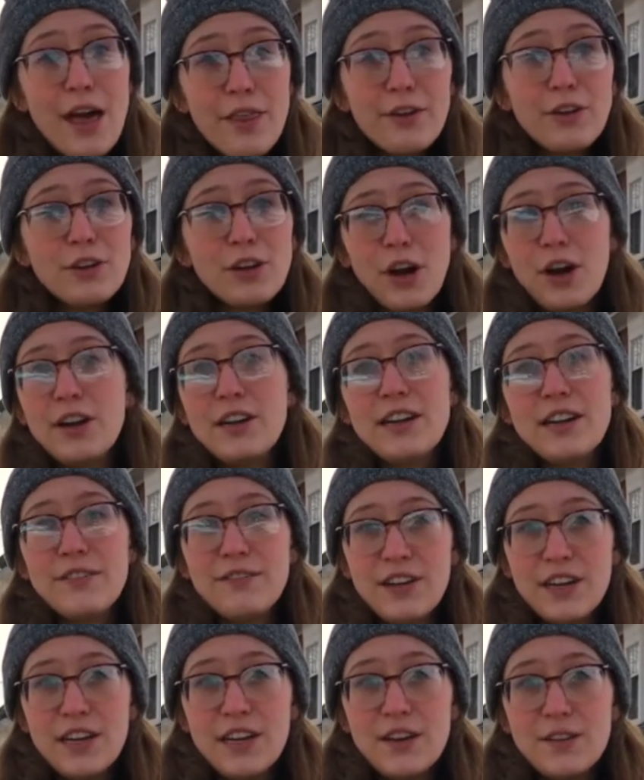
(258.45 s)
other gardening
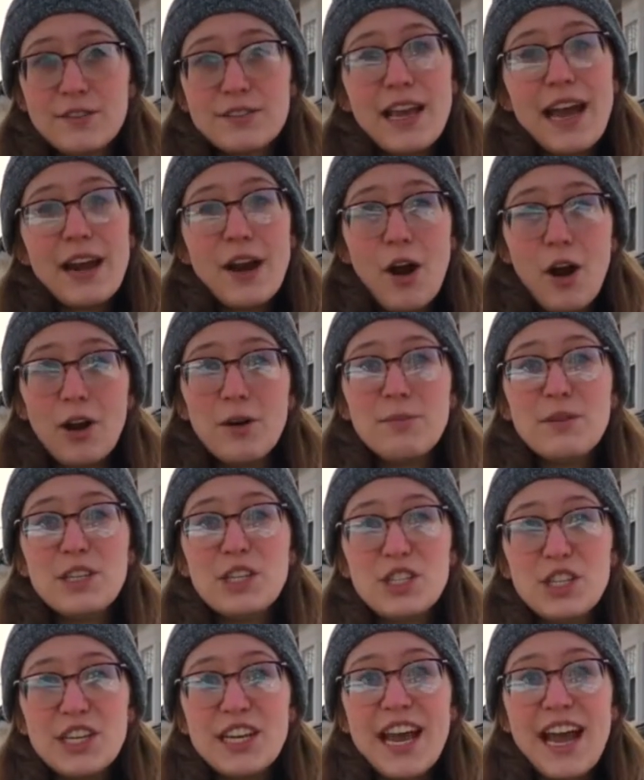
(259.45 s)
videos at
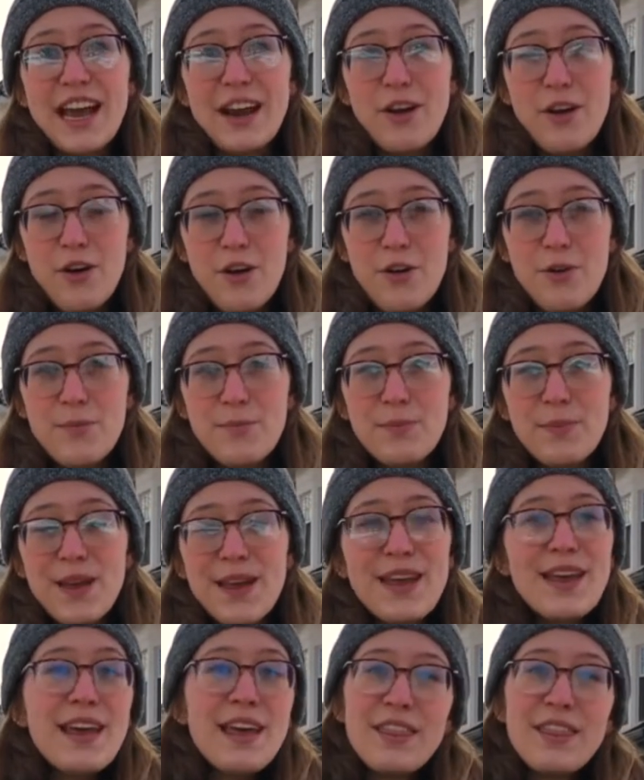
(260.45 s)
RBG at Home.